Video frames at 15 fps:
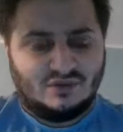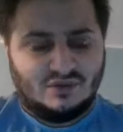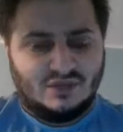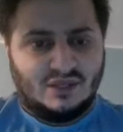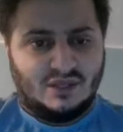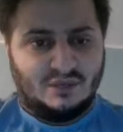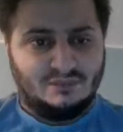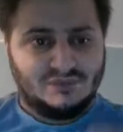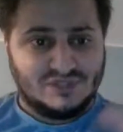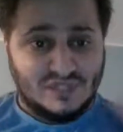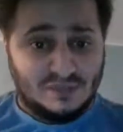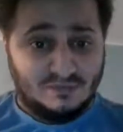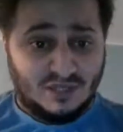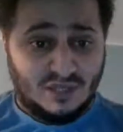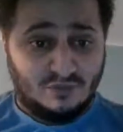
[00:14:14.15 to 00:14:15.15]

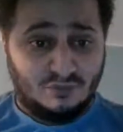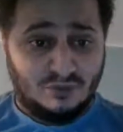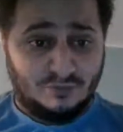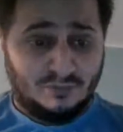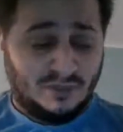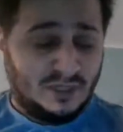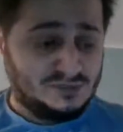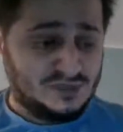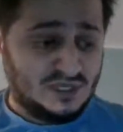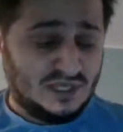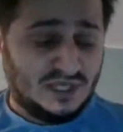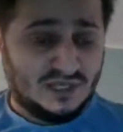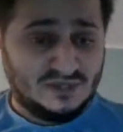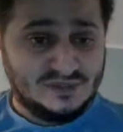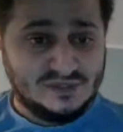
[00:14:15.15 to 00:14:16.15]
Same again with the palms of the
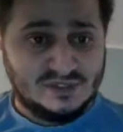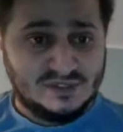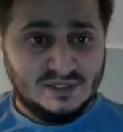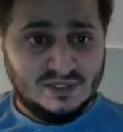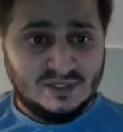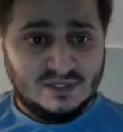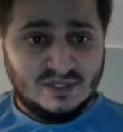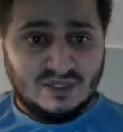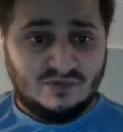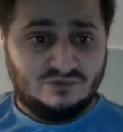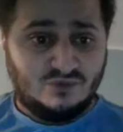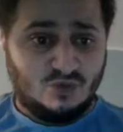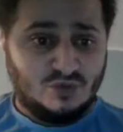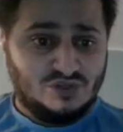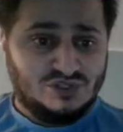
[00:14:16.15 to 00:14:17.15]
hands. I've
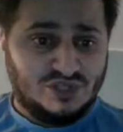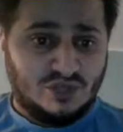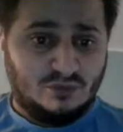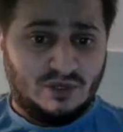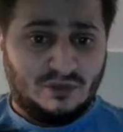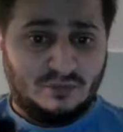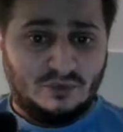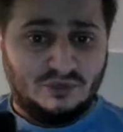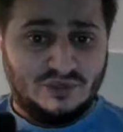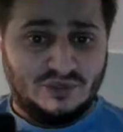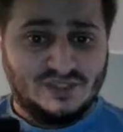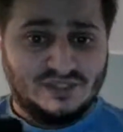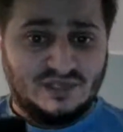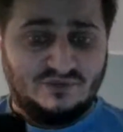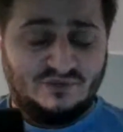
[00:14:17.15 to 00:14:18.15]
noticed that when I'm on
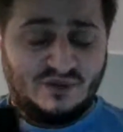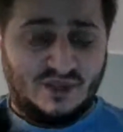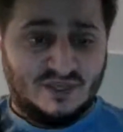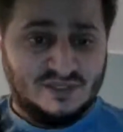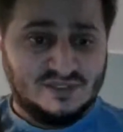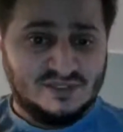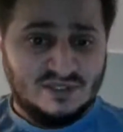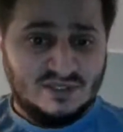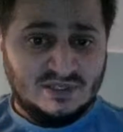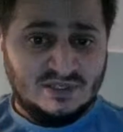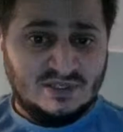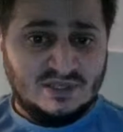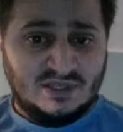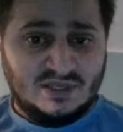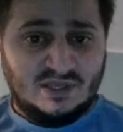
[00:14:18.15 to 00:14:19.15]
this device,
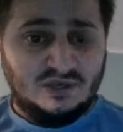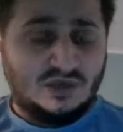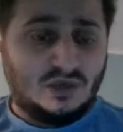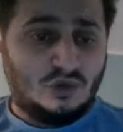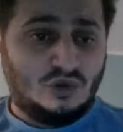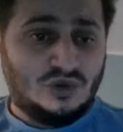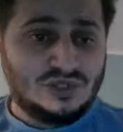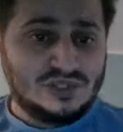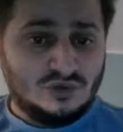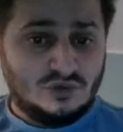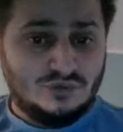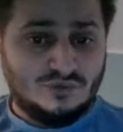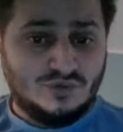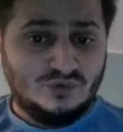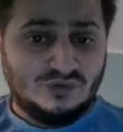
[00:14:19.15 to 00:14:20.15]
and I'm going to tell you
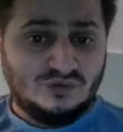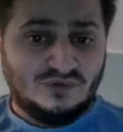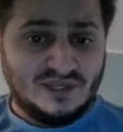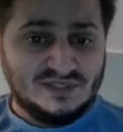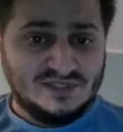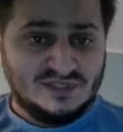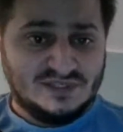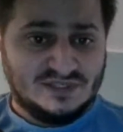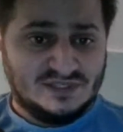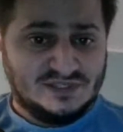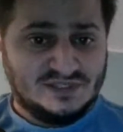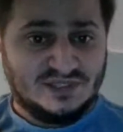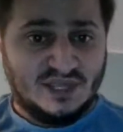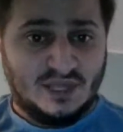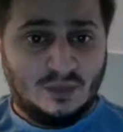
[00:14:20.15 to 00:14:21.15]
a few devices to
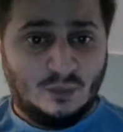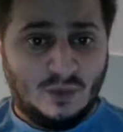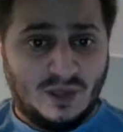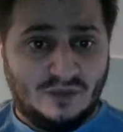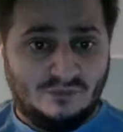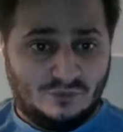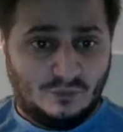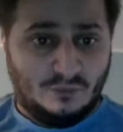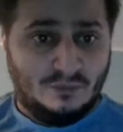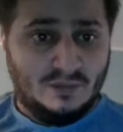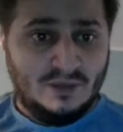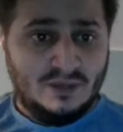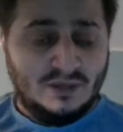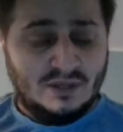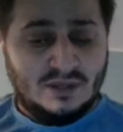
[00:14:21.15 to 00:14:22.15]
stay away from.
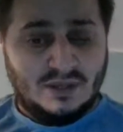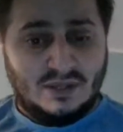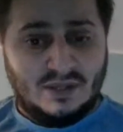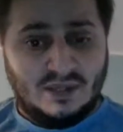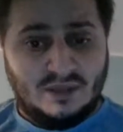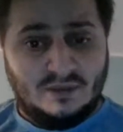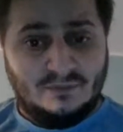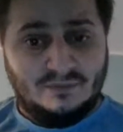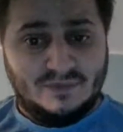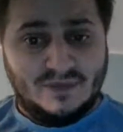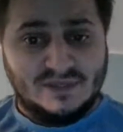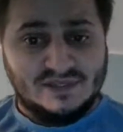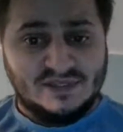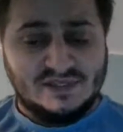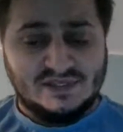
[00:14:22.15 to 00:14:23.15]

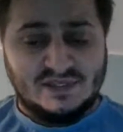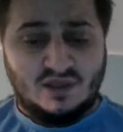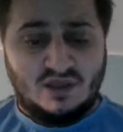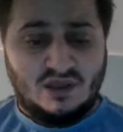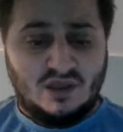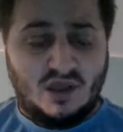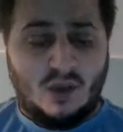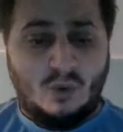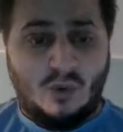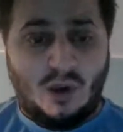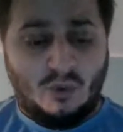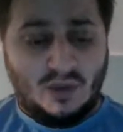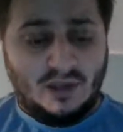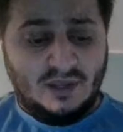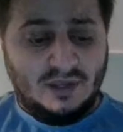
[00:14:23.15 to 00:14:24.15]
This is a
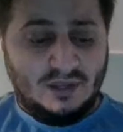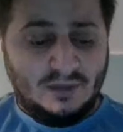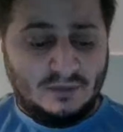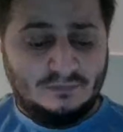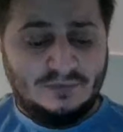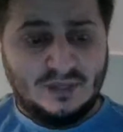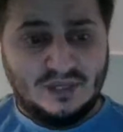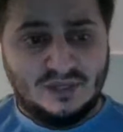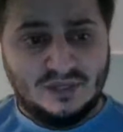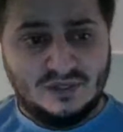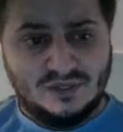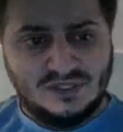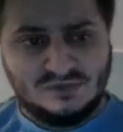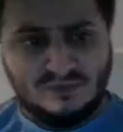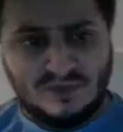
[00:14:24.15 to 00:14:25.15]
Huawei P
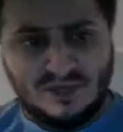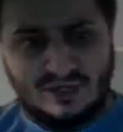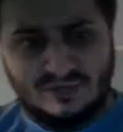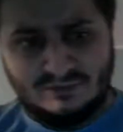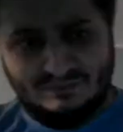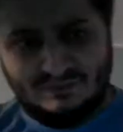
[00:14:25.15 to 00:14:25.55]
Smart.